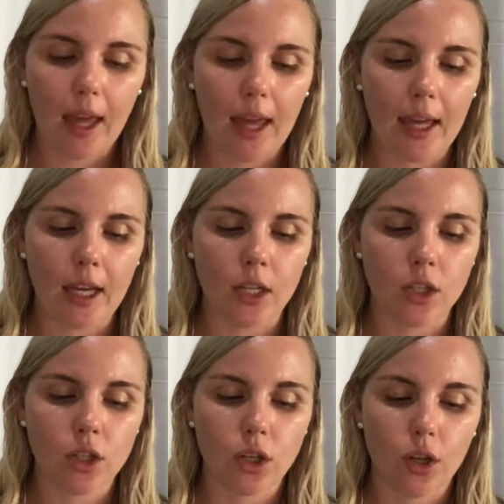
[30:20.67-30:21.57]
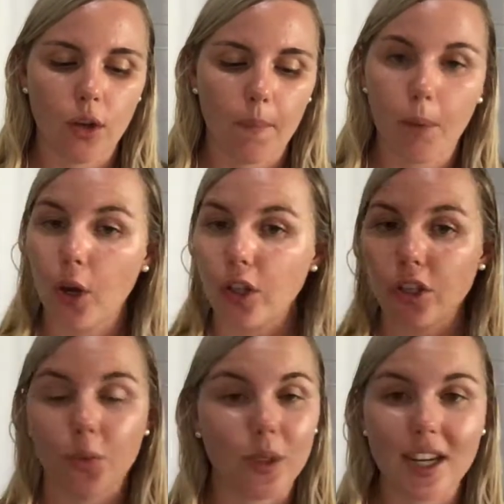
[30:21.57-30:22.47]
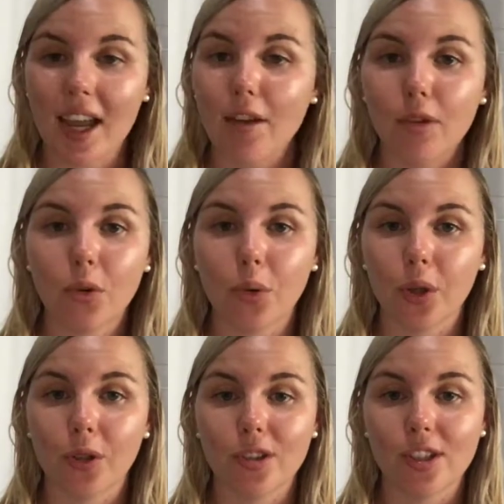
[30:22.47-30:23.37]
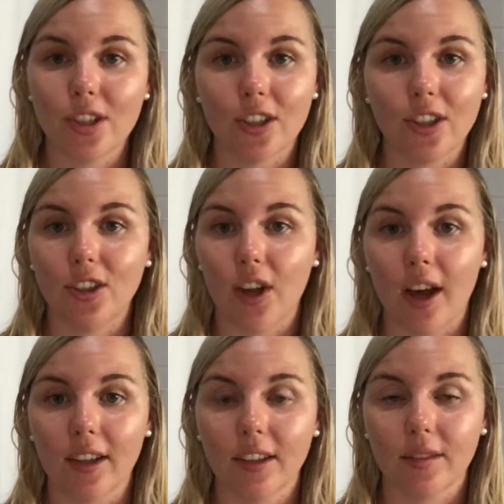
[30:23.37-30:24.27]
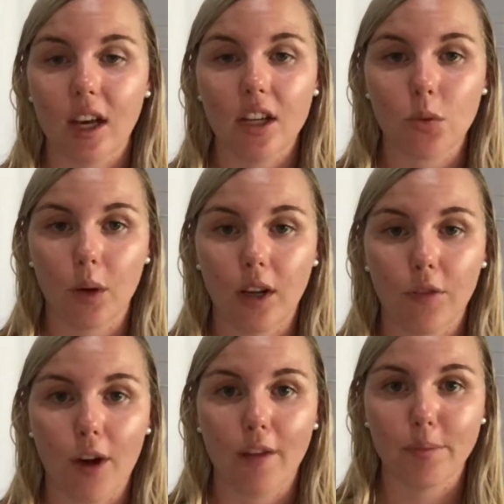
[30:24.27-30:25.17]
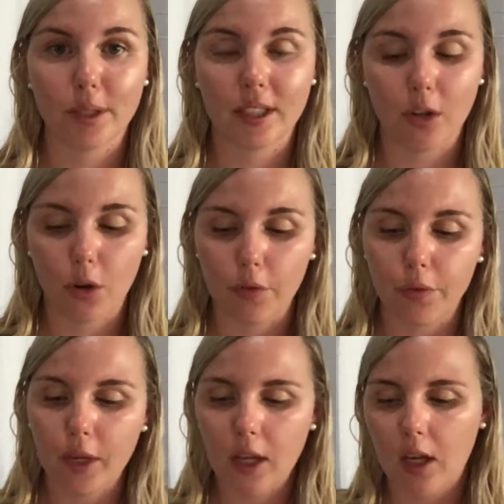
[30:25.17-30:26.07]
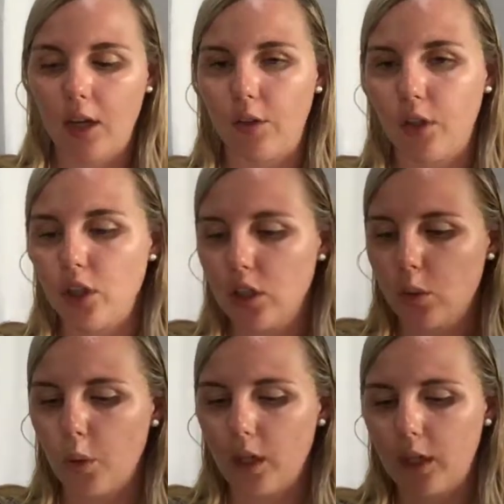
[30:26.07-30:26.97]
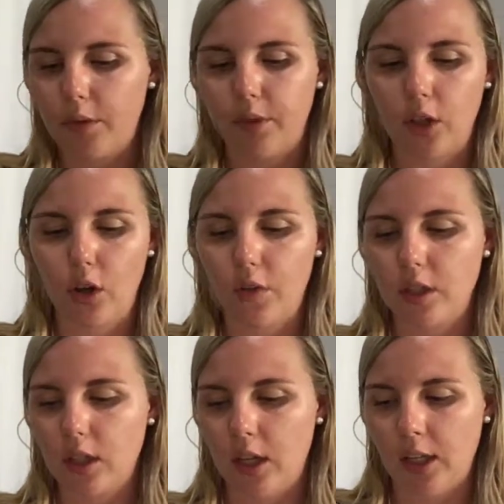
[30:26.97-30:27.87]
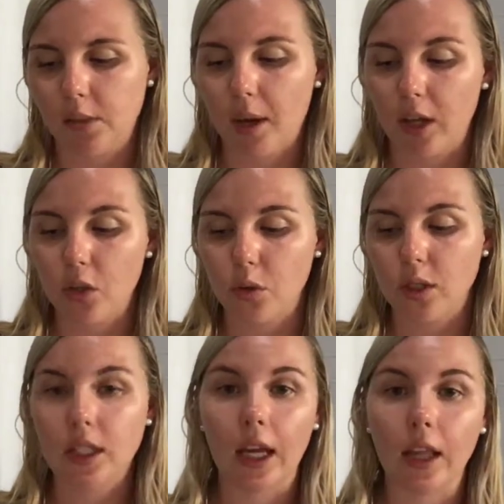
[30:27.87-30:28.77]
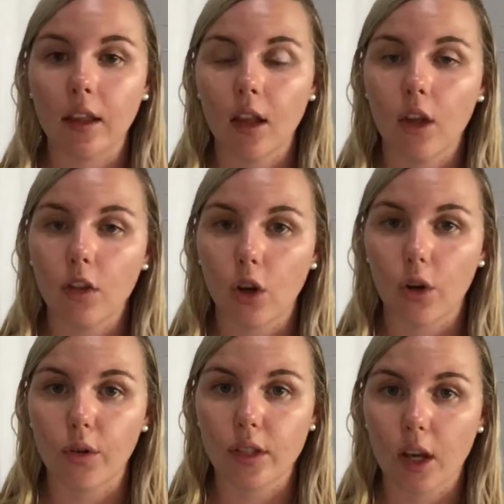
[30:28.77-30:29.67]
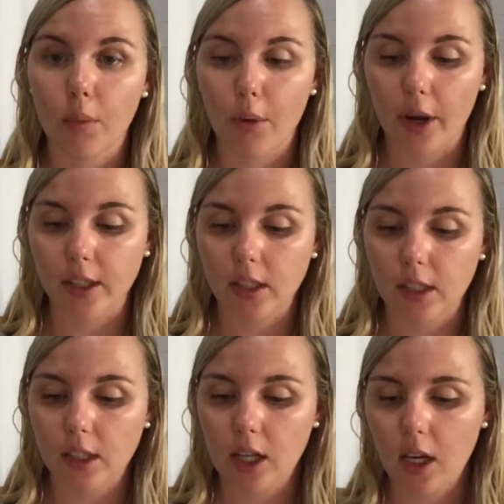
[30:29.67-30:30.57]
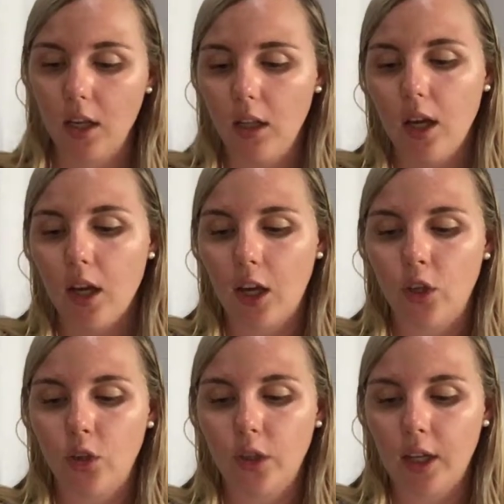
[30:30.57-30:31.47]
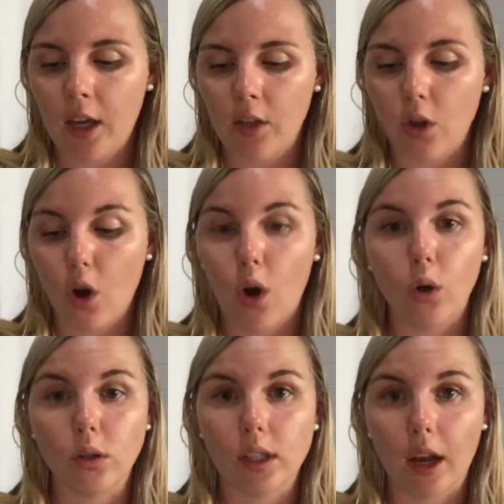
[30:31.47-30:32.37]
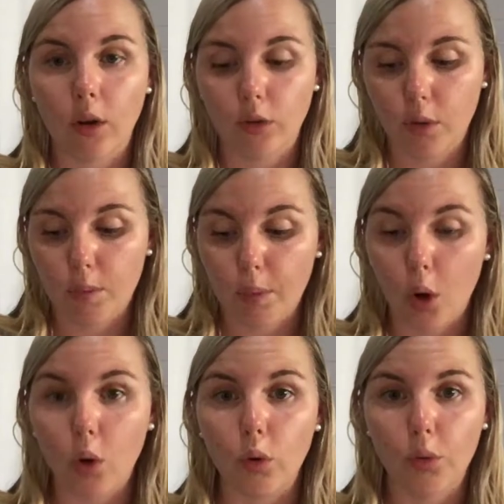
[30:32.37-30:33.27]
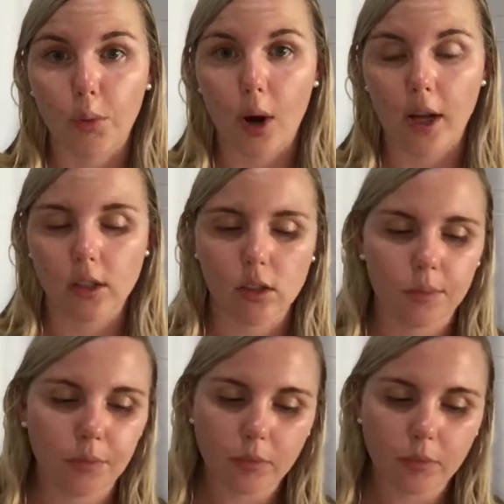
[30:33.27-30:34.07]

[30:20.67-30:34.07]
and purchase whichever oils you'd like at 25% off. And if you just quickly flick over to the next page, you'll see the wholesale price list there, and you're looking at the wholesale, the bold price.